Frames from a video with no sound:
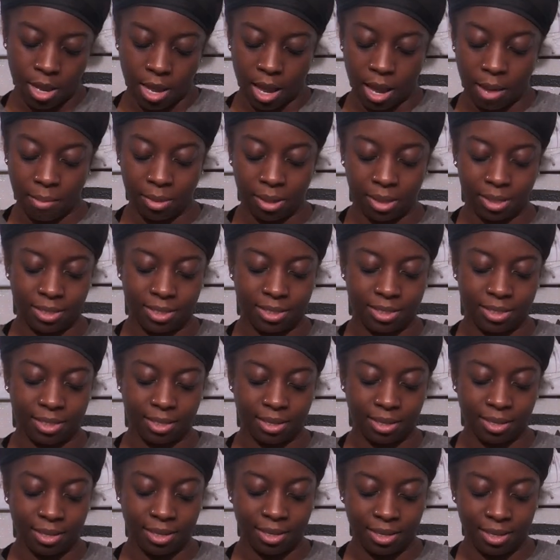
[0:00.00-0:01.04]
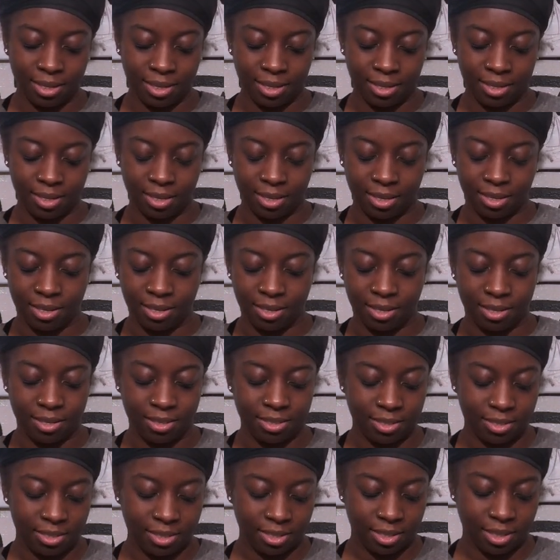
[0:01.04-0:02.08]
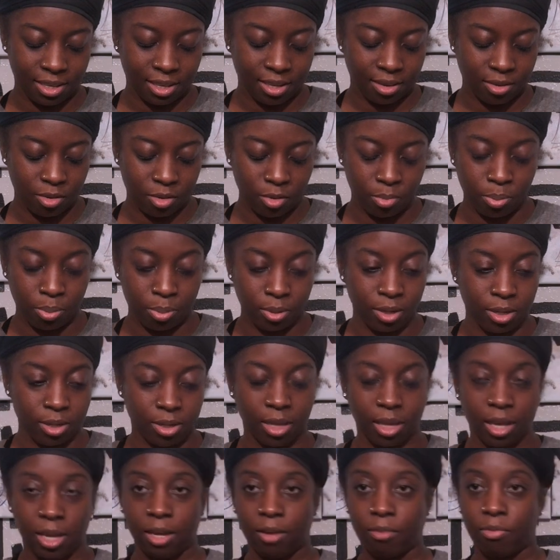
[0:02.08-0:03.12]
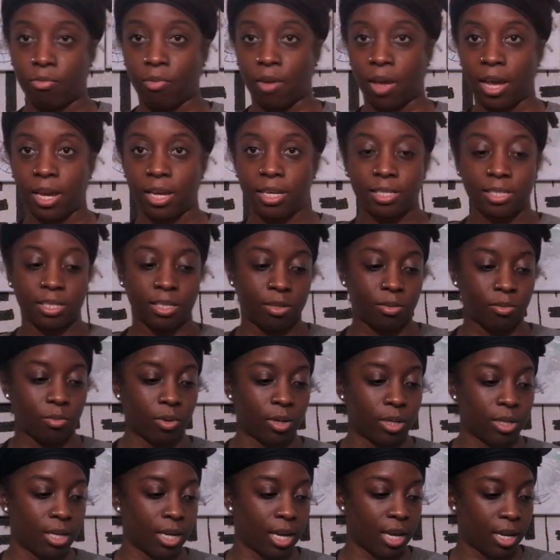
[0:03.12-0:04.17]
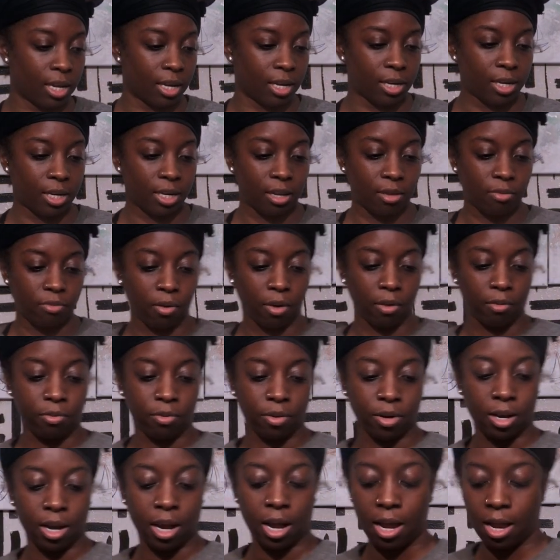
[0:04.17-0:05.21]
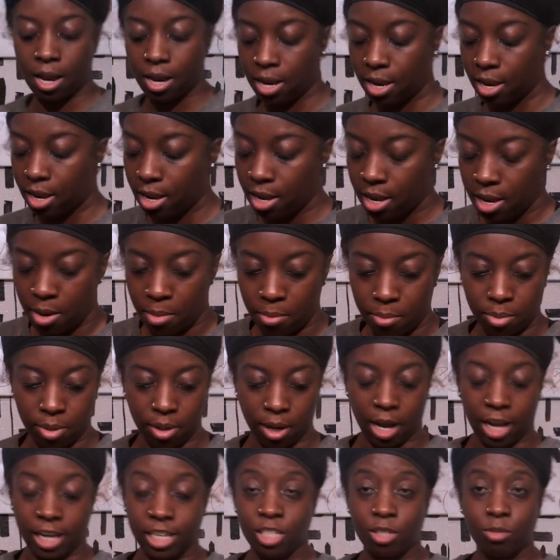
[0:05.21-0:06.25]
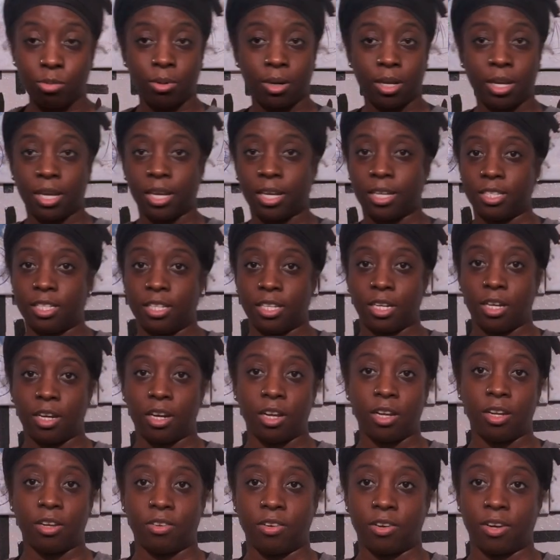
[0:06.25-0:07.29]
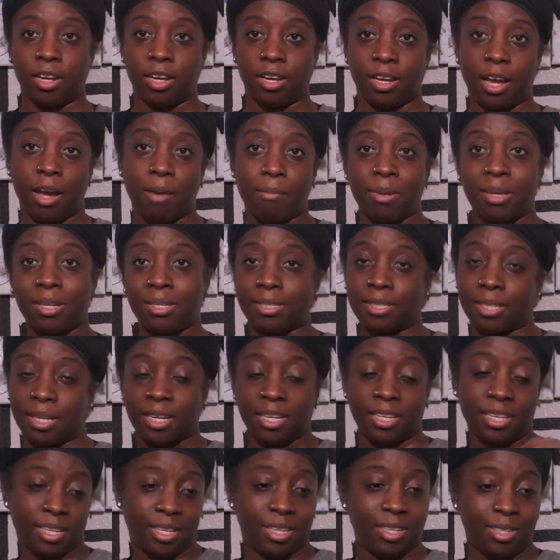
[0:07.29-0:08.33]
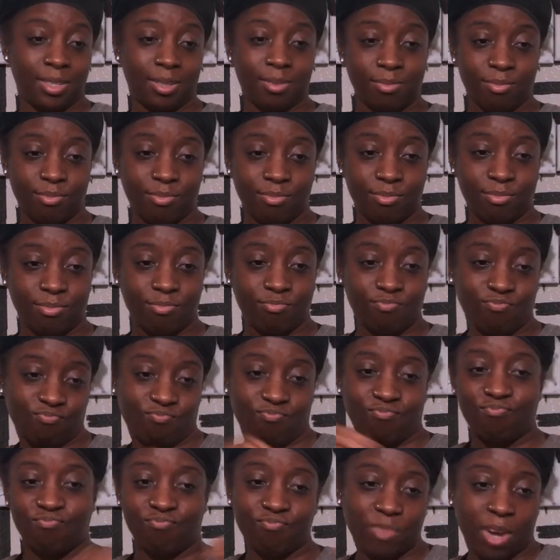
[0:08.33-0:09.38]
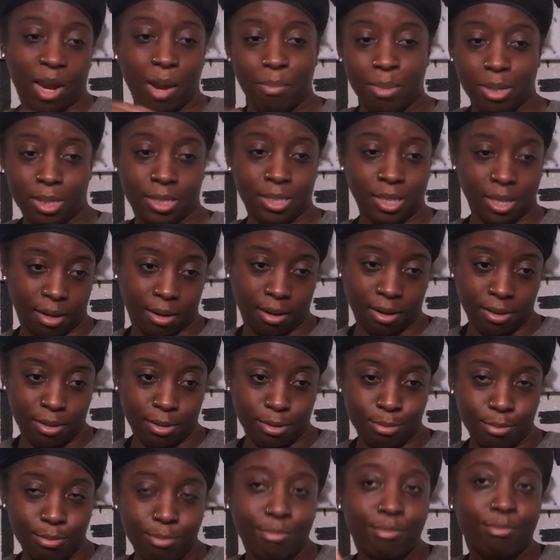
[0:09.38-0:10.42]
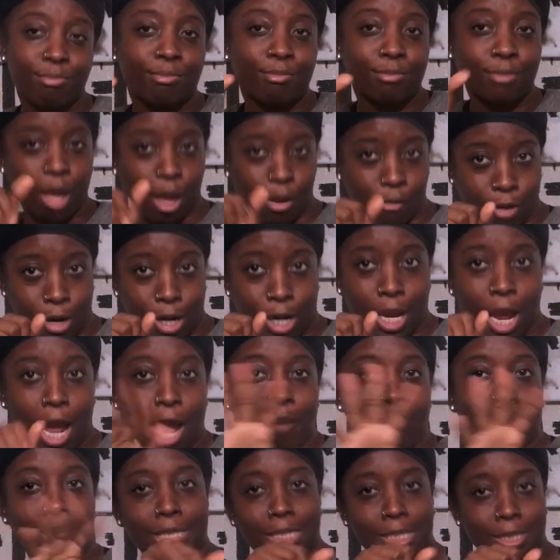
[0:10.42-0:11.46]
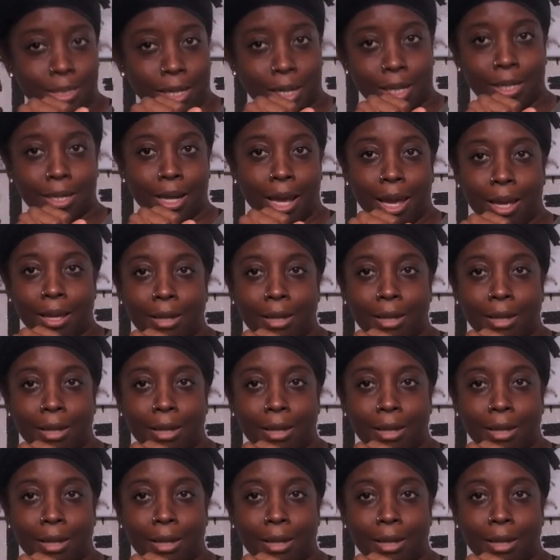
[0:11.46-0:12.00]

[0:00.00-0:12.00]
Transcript: I'm excited, y'all. I'll put like facts and whatnot if I forgot, but I just want to get to coloring. I'm excited. All right, I'm excited.